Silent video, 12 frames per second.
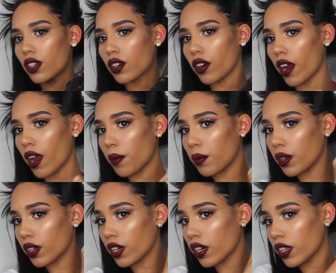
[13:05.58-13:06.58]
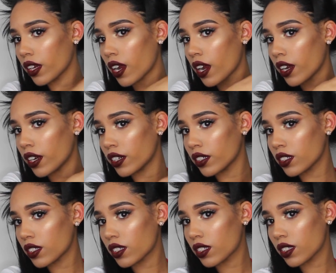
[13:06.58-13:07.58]
Grab the curling
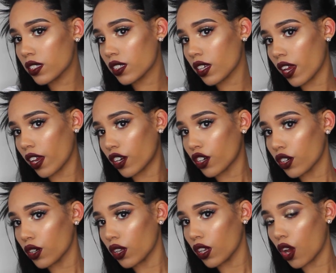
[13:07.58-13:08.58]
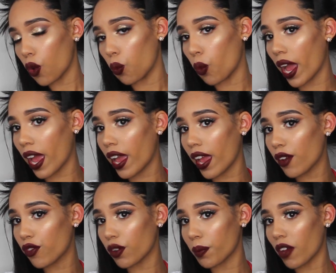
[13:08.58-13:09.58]
irons and curl away
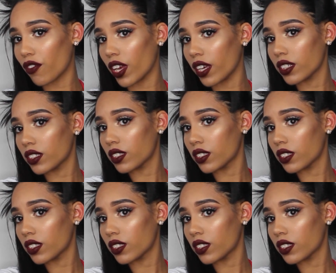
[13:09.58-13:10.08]
from my face.